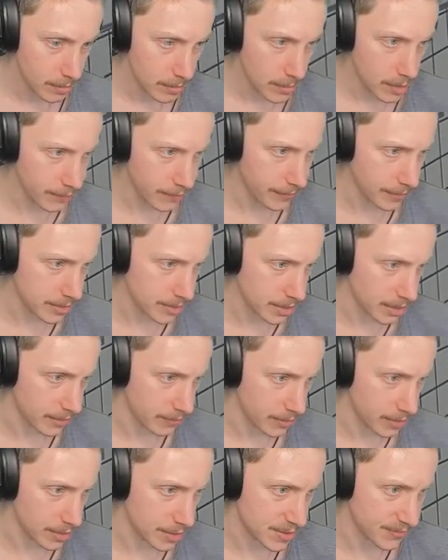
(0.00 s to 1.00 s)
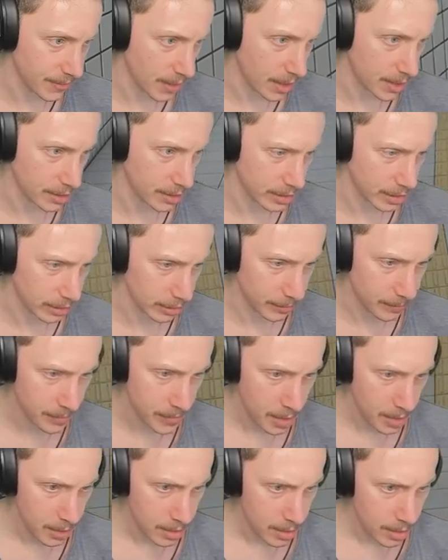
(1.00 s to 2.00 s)
kind of feels like everything's fine in here.
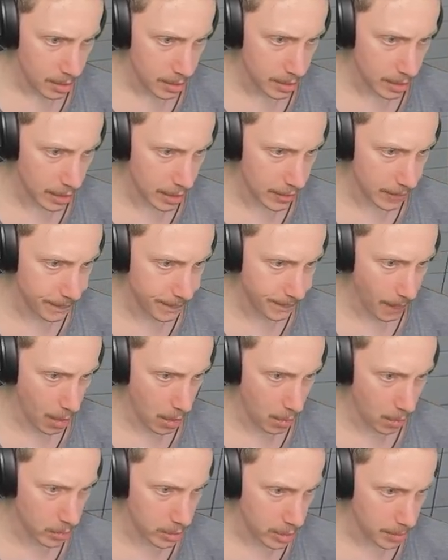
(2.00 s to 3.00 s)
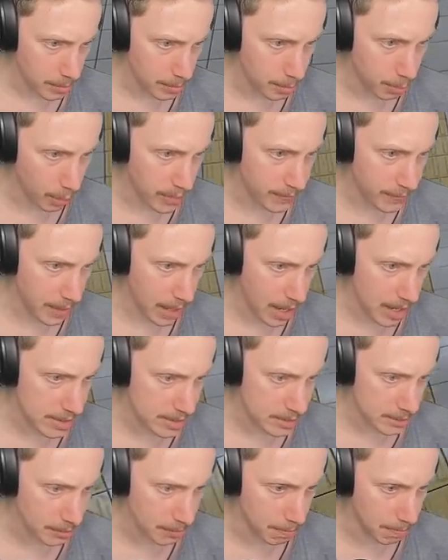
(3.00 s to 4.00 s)
The phone,
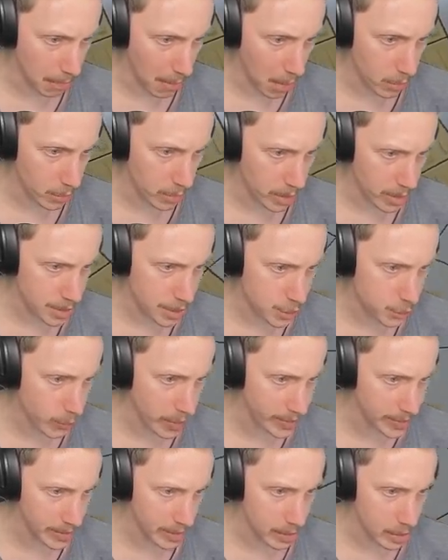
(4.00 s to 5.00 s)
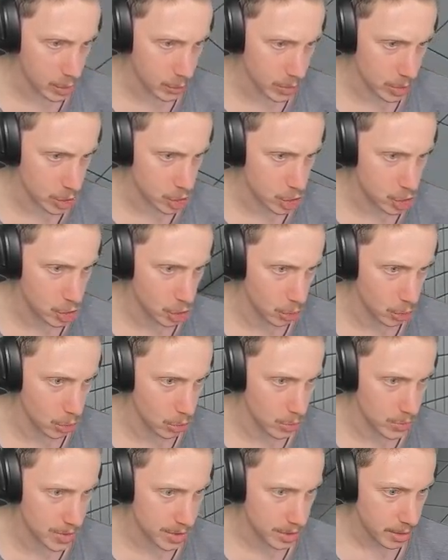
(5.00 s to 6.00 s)
briefcase, boner sweating into his
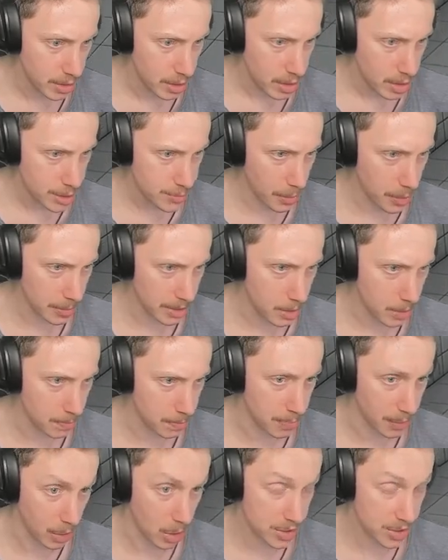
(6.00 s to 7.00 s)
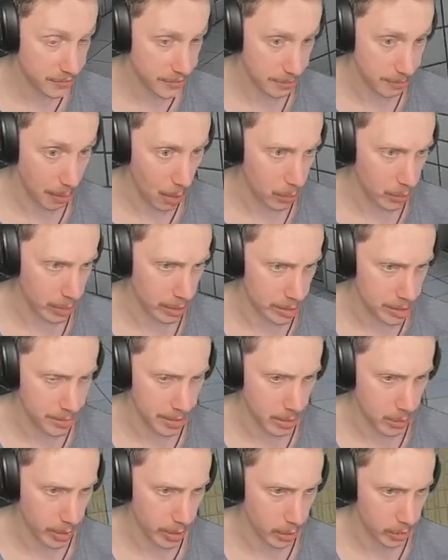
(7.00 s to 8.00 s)
shoes. It's probably because of the boner, to
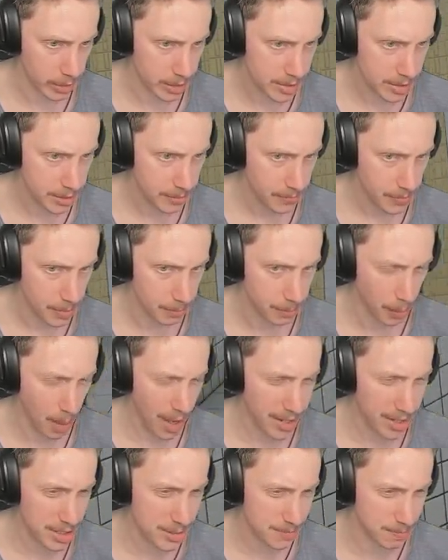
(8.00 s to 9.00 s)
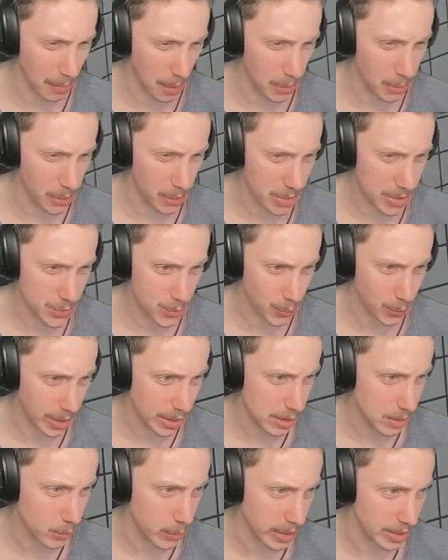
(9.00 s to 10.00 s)
be quite honest. Brian's boner is
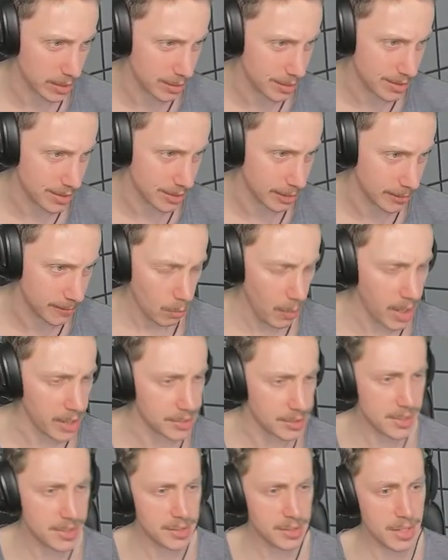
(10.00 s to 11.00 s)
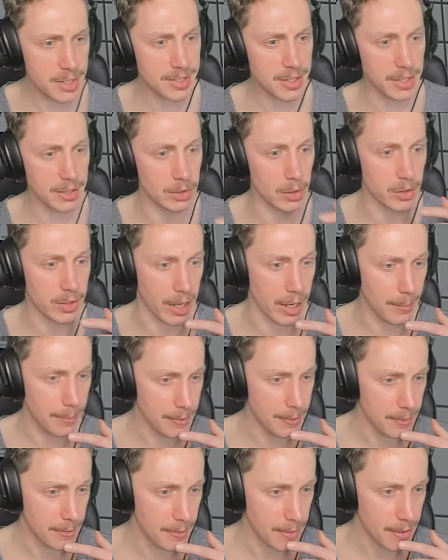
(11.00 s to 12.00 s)
really weird, isn't it? Wait, doesn't that say look up?
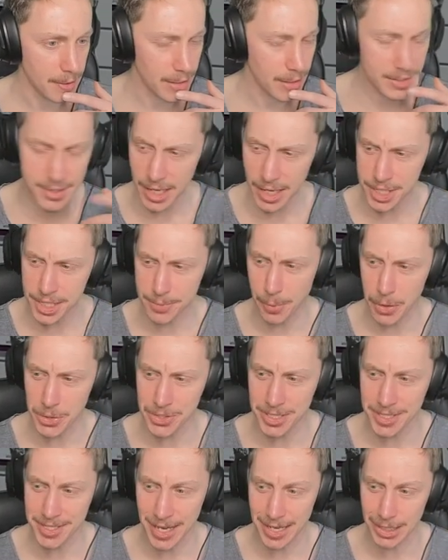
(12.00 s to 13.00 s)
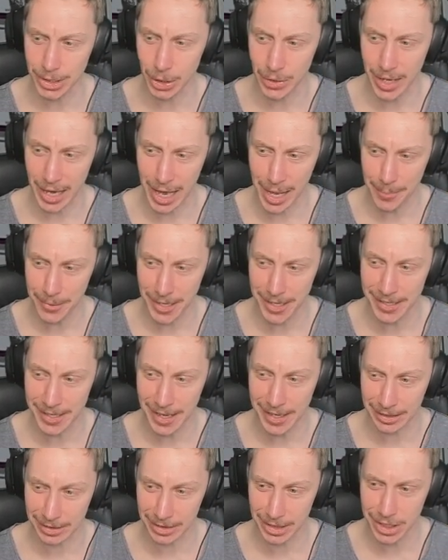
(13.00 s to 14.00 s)
Isn't that supposed to say look up in
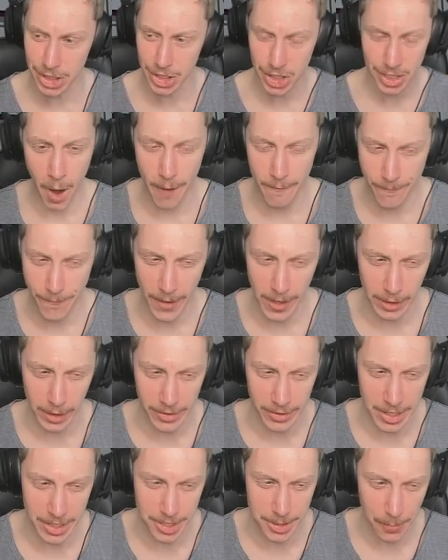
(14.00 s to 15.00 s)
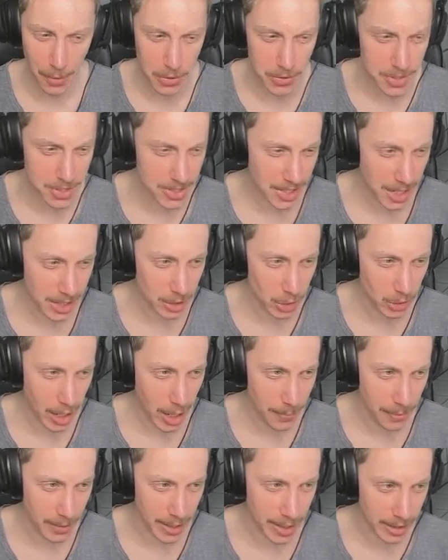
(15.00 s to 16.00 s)
English? I feel like that's supposed to say look
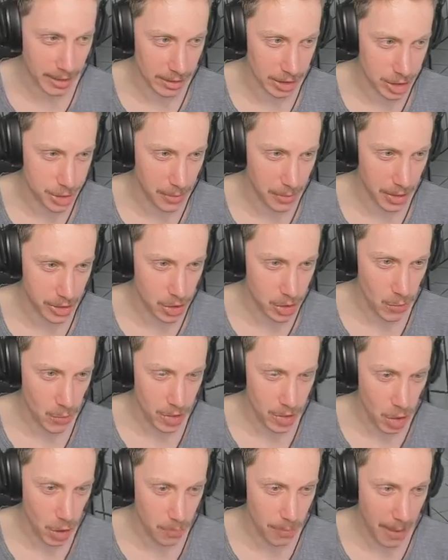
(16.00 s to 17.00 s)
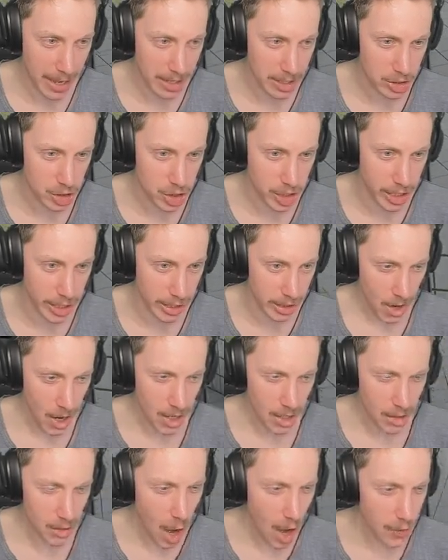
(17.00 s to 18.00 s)
up in English, but I don't want to go back and check.
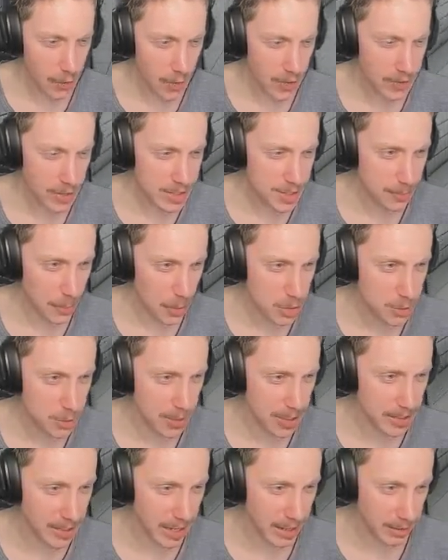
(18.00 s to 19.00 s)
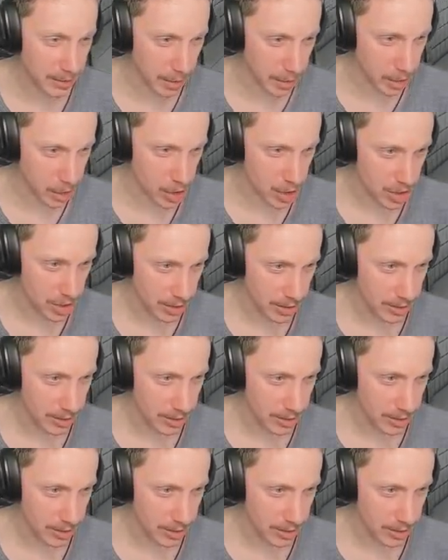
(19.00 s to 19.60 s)
I, I think that's supposed to be in English.